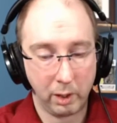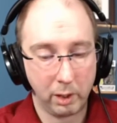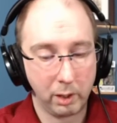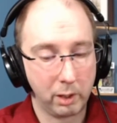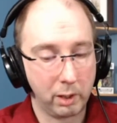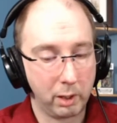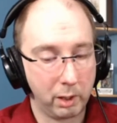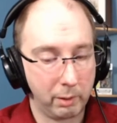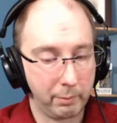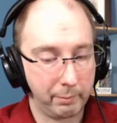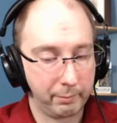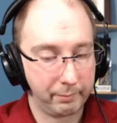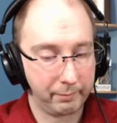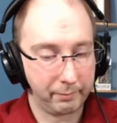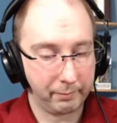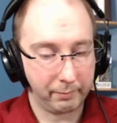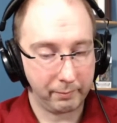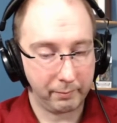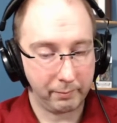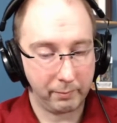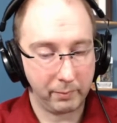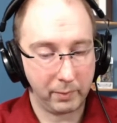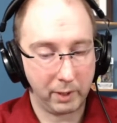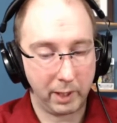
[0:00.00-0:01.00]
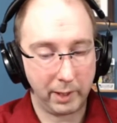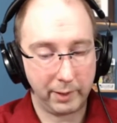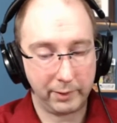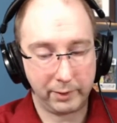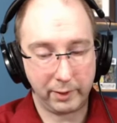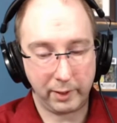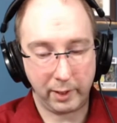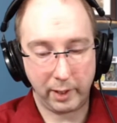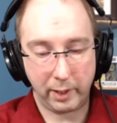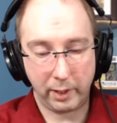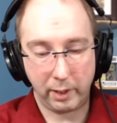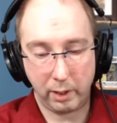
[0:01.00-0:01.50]
"Come," I
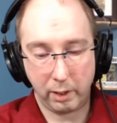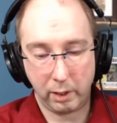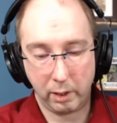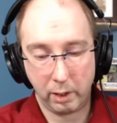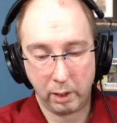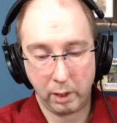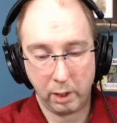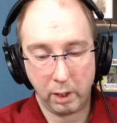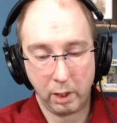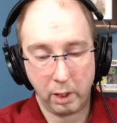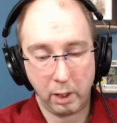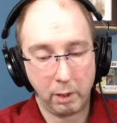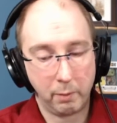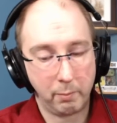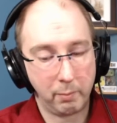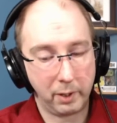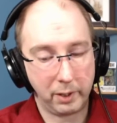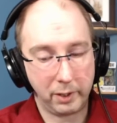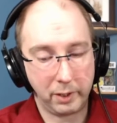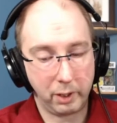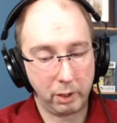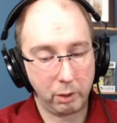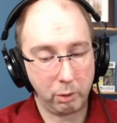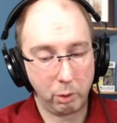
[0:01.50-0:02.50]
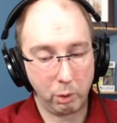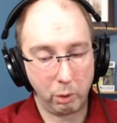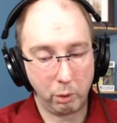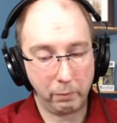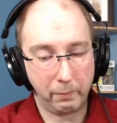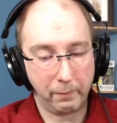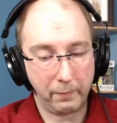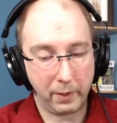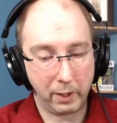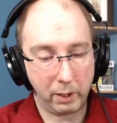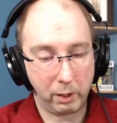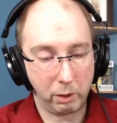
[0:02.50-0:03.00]
said, "my dear
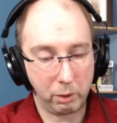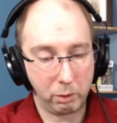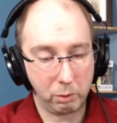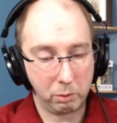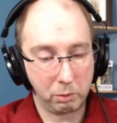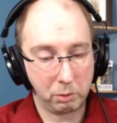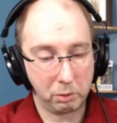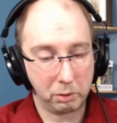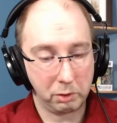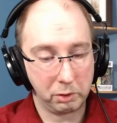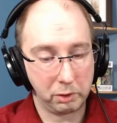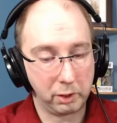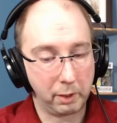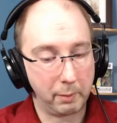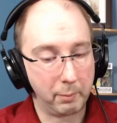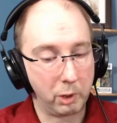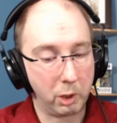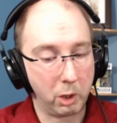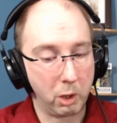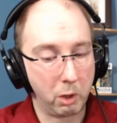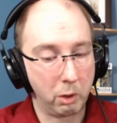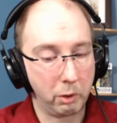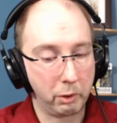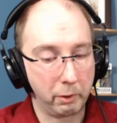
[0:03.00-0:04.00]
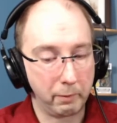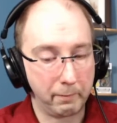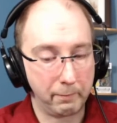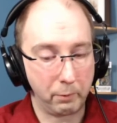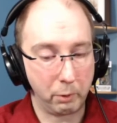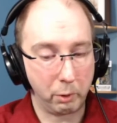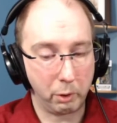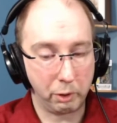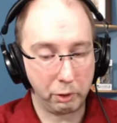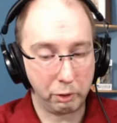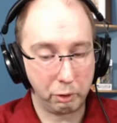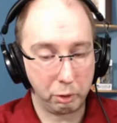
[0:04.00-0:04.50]
old fellow, summon all your
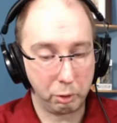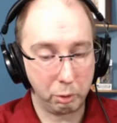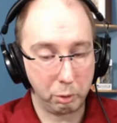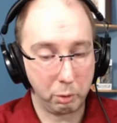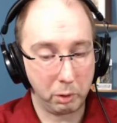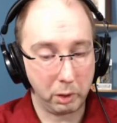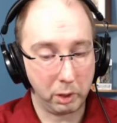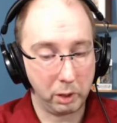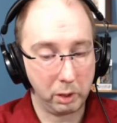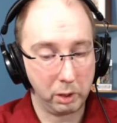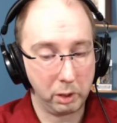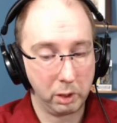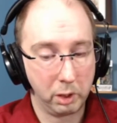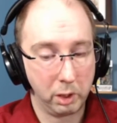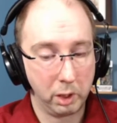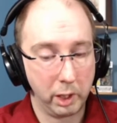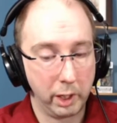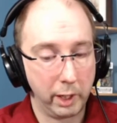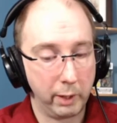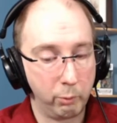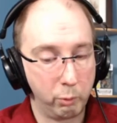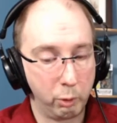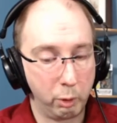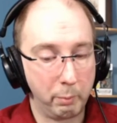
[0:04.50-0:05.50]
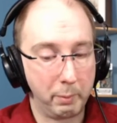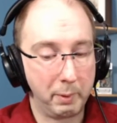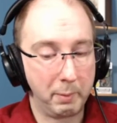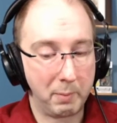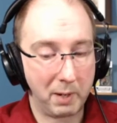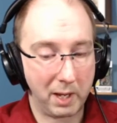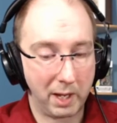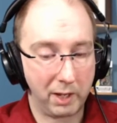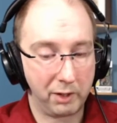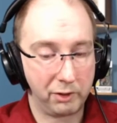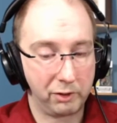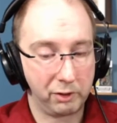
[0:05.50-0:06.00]
fortitude. It will be
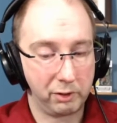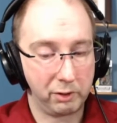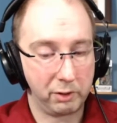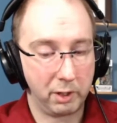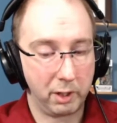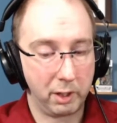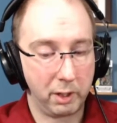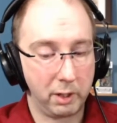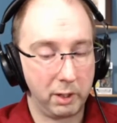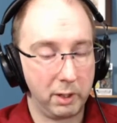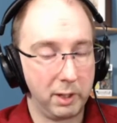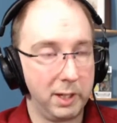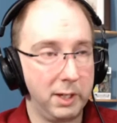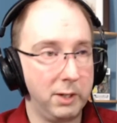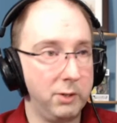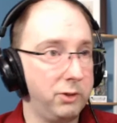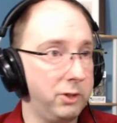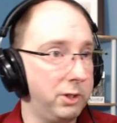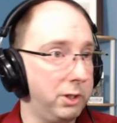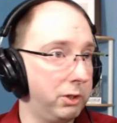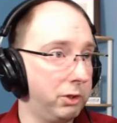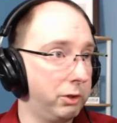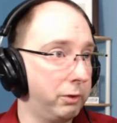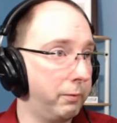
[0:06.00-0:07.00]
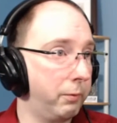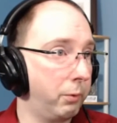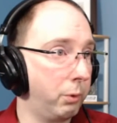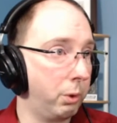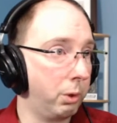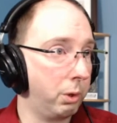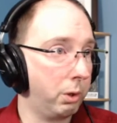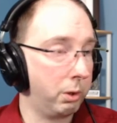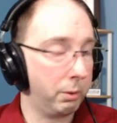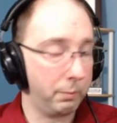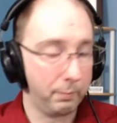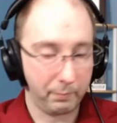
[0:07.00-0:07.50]
best and easiest for
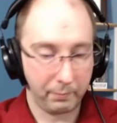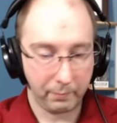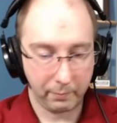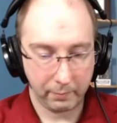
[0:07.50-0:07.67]
her."